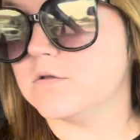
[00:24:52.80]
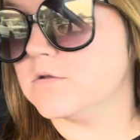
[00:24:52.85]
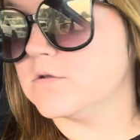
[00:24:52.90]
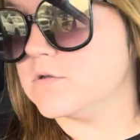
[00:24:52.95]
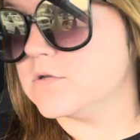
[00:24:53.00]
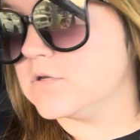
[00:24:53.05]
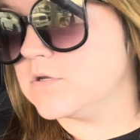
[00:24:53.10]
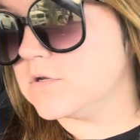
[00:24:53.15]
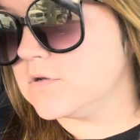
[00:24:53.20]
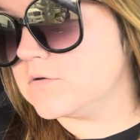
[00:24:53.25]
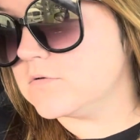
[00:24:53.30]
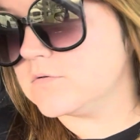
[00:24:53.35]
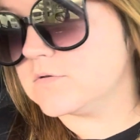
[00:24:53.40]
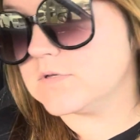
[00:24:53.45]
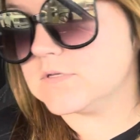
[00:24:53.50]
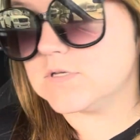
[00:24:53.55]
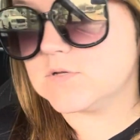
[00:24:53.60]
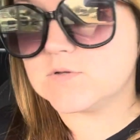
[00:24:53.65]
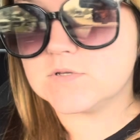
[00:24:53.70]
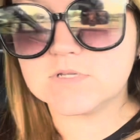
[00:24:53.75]
too.
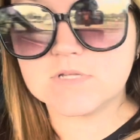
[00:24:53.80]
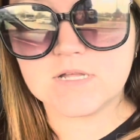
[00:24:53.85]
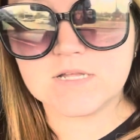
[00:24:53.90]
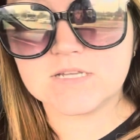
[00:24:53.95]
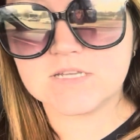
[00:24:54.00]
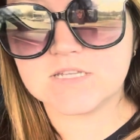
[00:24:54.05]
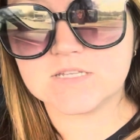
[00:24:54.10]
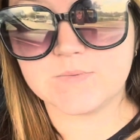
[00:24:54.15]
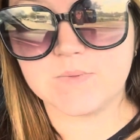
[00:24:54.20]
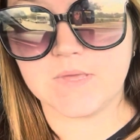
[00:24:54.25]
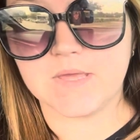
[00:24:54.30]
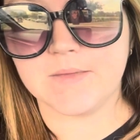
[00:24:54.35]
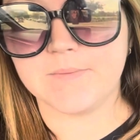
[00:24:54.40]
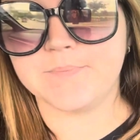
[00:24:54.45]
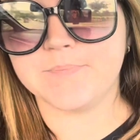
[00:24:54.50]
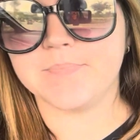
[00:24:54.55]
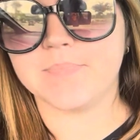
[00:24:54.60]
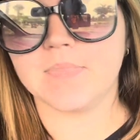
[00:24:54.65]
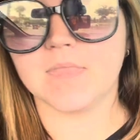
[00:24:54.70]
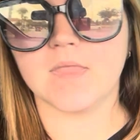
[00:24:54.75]
So it's not just me.
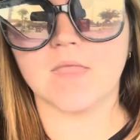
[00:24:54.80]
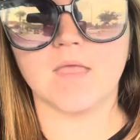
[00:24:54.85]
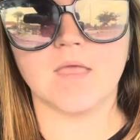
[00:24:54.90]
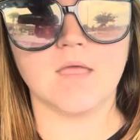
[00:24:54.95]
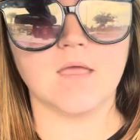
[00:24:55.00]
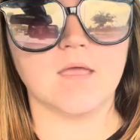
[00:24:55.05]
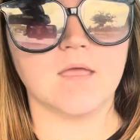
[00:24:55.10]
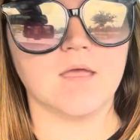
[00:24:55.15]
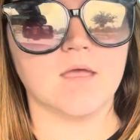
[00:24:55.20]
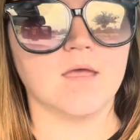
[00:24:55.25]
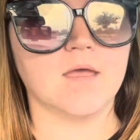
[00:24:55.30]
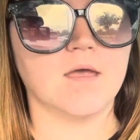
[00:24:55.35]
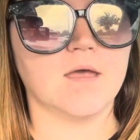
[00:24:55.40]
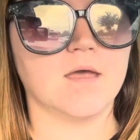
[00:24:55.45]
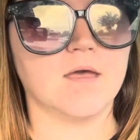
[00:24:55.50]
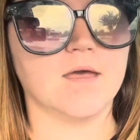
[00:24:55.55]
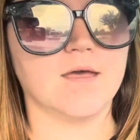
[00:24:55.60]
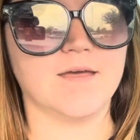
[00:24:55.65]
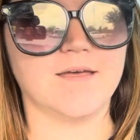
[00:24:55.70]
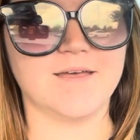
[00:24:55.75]

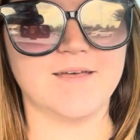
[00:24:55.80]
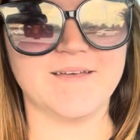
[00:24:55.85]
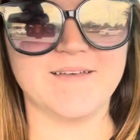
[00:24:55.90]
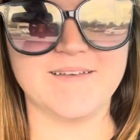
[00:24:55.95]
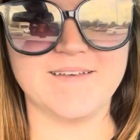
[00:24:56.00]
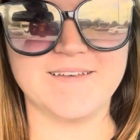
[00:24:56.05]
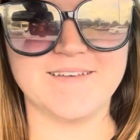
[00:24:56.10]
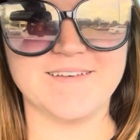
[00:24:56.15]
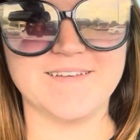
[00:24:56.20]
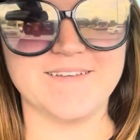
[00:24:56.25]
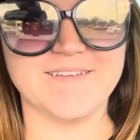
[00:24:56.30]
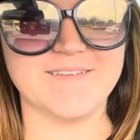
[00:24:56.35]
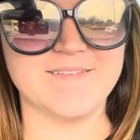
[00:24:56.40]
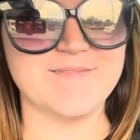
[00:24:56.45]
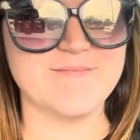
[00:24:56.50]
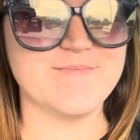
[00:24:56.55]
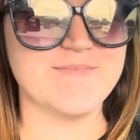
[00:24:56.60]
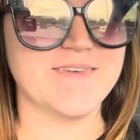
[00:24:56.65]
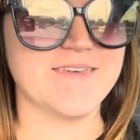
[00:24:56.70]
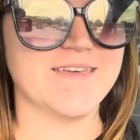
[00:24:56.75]

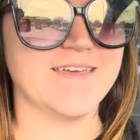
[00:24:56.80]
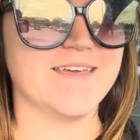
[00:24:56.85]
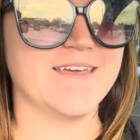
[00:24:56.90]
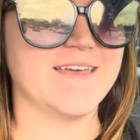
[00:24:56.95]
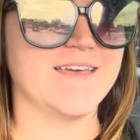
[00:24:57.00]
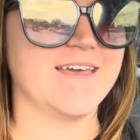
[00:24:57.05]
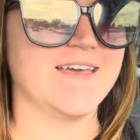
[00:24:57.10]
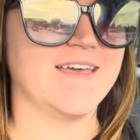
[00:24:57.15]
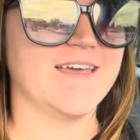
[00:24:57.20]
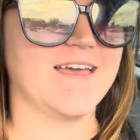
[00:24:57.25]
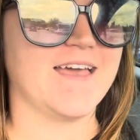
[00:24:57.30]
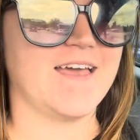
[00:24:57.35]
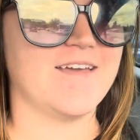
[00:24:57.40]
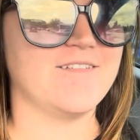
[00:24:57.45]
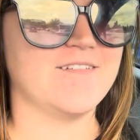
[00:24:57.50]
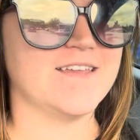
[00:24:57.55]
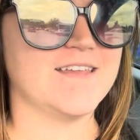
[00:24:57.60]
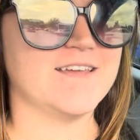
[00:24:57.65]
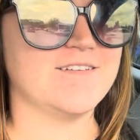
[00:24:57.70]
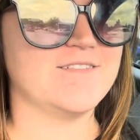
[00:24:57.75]
Um, I
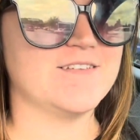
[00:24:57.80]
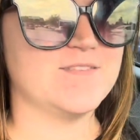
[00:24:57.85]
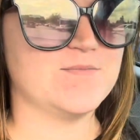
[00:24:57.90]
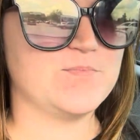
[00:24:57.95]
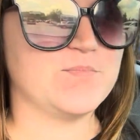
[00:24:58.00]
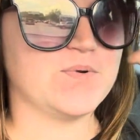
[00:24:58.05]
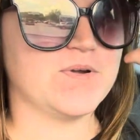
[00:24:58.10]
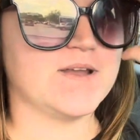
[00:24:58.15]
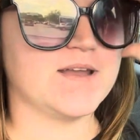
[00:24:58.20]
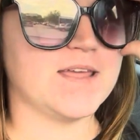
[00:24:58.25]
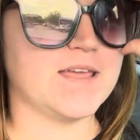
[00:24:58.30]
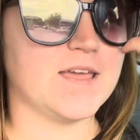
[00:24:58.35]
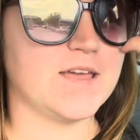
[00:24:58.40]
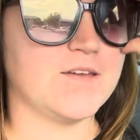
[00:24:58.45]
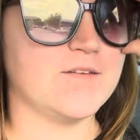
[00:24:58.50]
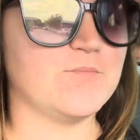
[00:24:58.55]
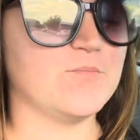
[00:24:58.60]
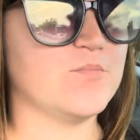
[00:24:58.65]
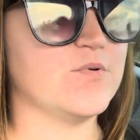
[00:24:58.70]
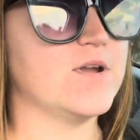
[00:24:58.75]
mean, it was pretty,
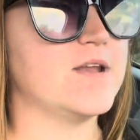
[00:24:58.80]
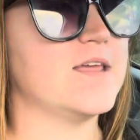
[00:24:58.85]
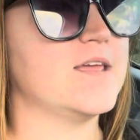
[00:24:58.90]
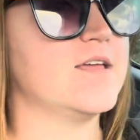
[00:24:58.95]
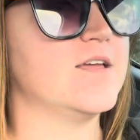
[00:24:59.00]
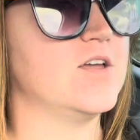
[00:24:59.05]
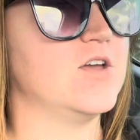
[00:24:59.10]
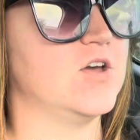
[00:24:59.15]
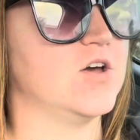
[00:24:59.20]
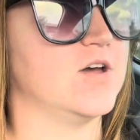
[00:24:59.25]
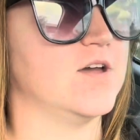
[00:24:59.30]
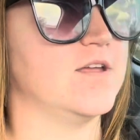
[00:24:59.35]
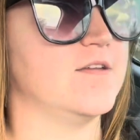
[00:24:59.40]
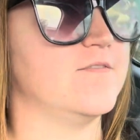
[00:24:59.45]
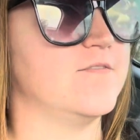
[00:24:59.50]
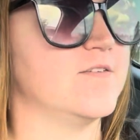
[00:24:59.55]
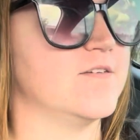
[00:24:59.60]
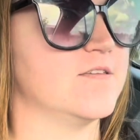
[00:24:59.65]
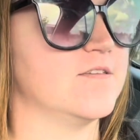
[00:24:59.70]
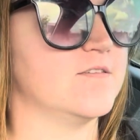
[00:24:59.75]
pretty good
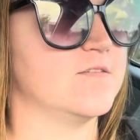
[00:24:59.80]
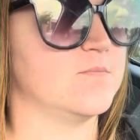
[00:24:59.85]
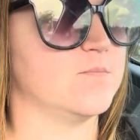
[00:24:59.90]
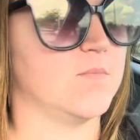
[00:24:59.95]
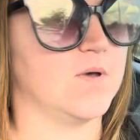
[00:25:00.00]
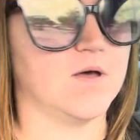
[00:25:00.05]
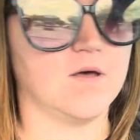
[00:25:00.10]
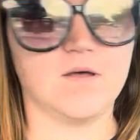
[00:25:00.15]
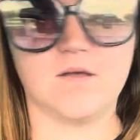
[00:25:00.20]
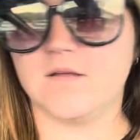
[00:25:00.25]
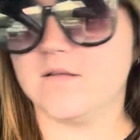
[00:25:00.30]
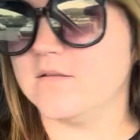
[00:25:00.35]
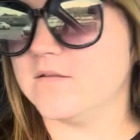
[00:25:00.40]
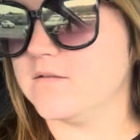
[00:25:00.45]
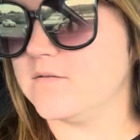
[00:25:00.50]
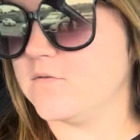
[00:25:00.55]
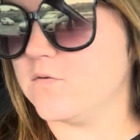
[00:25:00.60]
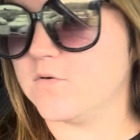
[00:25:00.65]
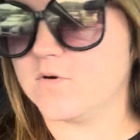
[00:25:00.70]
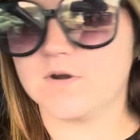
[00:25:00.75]
for the small
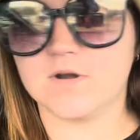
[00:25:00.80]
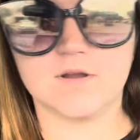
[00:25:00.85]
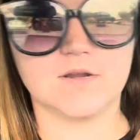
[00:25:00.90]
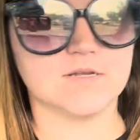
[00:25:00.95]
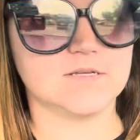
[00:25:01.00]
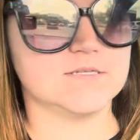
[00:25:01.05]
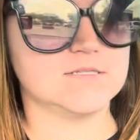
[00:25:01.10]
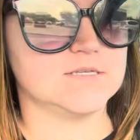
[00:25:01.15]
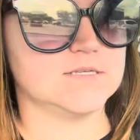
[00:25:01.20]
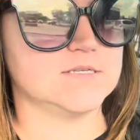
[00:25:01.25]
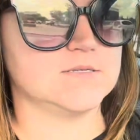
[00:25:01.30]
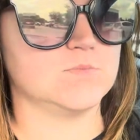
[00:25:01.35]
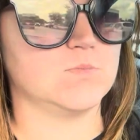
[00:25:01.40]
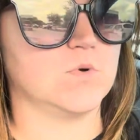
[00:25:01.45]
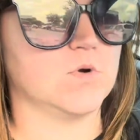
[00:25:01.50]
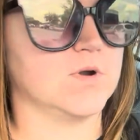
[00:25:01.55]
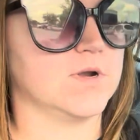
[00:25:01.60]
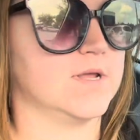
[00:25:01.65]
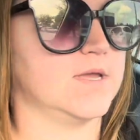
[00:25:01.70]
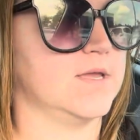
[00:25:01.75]
orders this
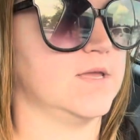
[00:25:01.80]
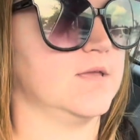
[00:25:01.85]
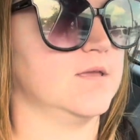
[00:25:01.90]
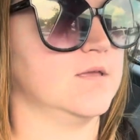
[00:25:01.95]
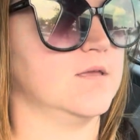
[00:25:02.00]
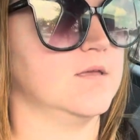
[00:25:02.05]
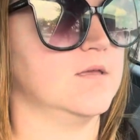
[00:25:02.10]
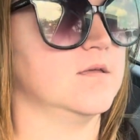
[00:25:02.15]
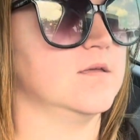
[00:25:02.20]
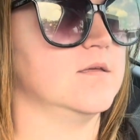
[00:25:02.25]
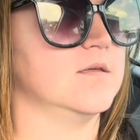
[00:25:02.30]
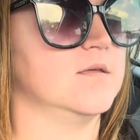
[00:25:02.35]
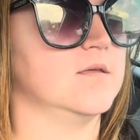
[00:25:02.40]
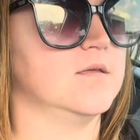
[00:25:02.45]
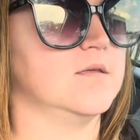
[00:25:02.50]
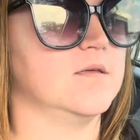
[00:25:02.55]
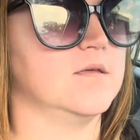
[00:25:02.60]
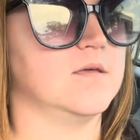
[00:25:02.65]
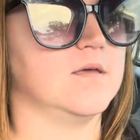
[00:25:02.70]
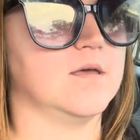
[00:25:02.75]
morning.
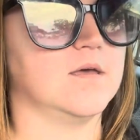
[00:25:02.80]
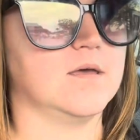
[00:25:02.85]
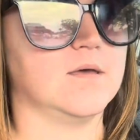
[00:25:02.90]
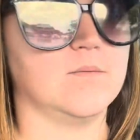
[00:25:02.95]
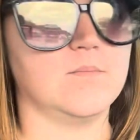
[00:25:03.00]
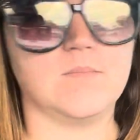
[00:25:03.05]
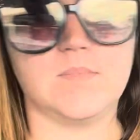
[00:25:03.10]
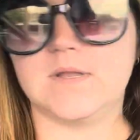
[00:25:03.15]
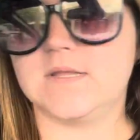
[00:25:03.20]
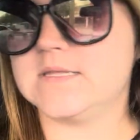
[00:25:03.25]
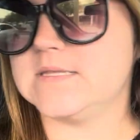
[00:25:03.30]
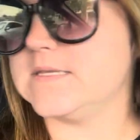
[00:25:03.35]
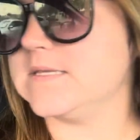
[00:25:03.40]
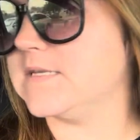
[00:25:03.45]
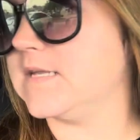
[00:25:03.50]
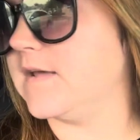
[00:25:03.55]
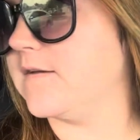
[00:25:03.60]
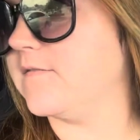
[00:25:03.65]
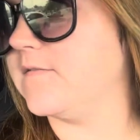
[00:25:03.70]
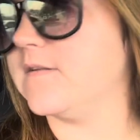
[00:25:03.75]
Um, but it's
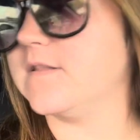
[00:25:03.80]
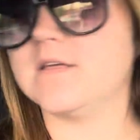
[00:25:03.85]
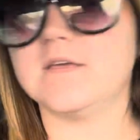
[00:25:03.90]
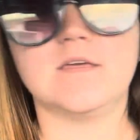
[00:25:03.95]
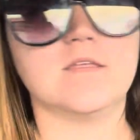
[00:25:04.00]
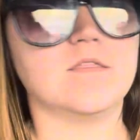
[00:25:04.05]
definitely